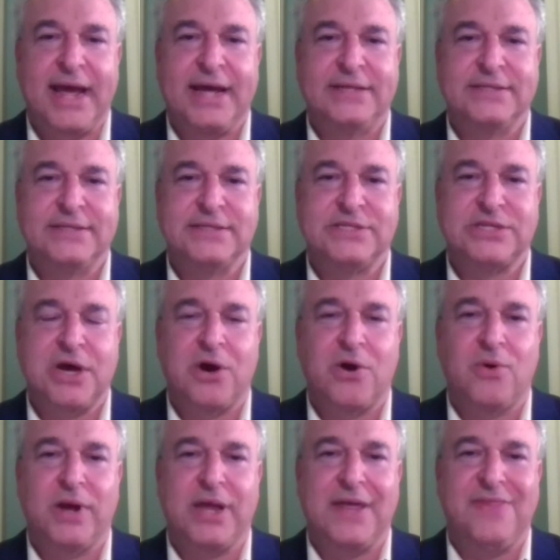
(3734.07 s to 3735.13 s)
And
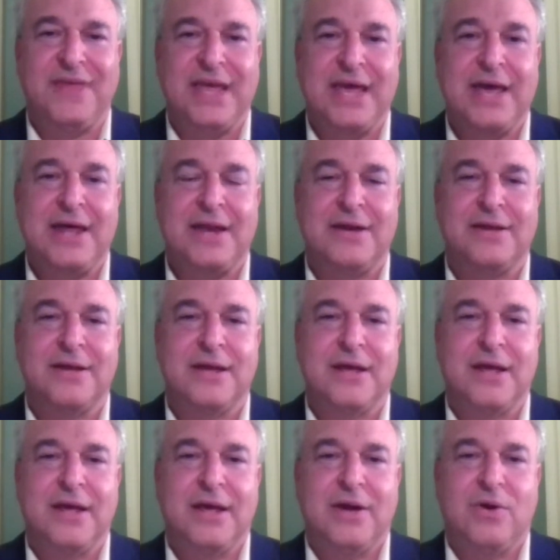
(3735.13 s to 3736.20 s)
so in the end,
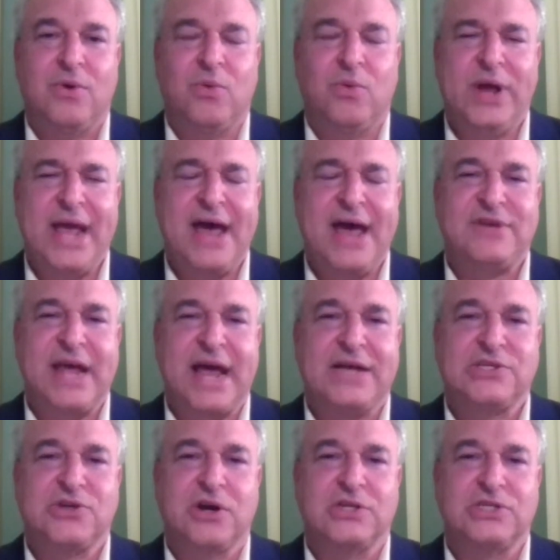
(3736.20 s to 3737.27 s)
we have to
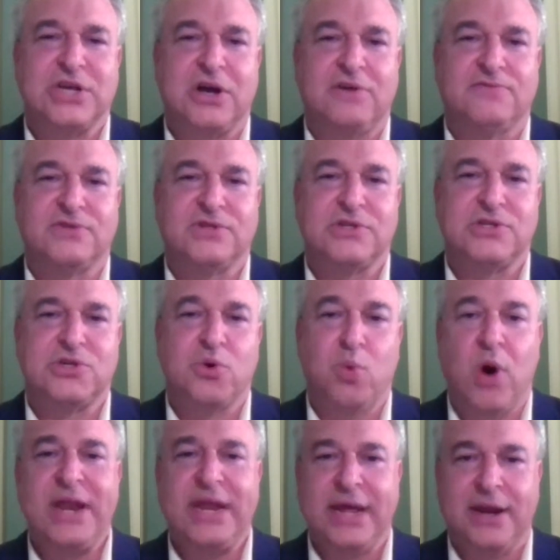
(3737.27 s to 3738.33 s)
ask ourselves, to
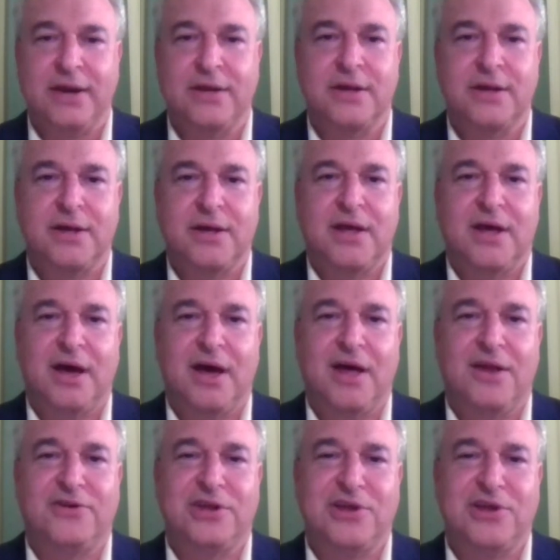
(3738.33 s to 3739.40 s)
what end?
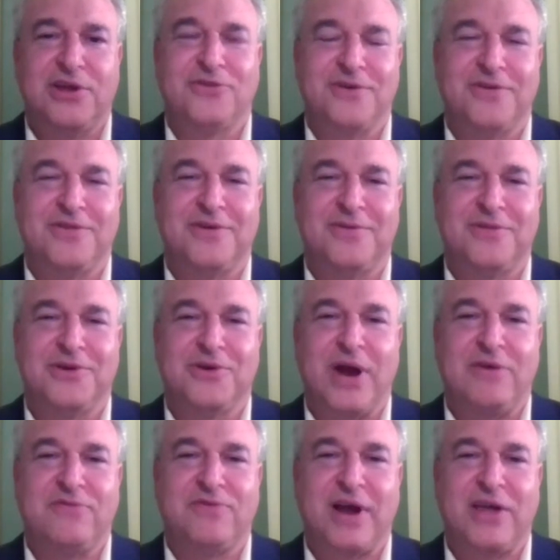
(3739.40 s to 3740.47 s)
To use the
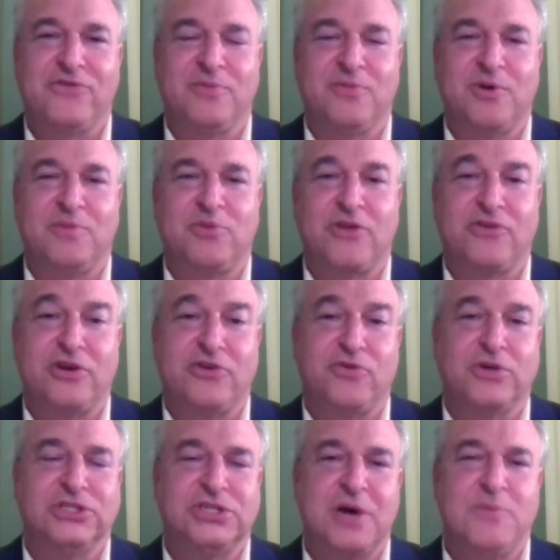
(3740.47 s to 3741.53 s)
great phrase from President
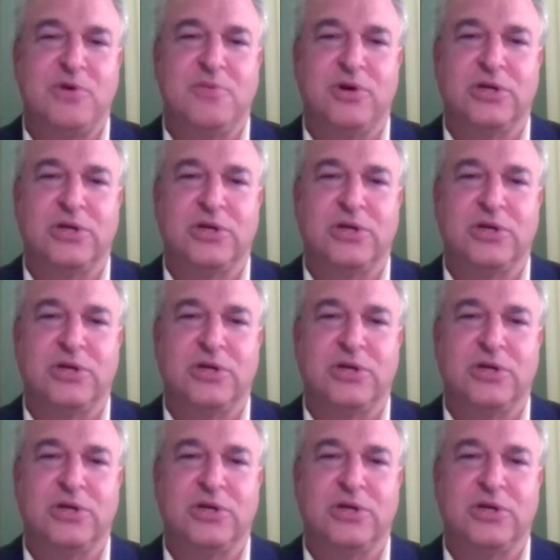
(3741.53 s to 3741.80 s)
George W.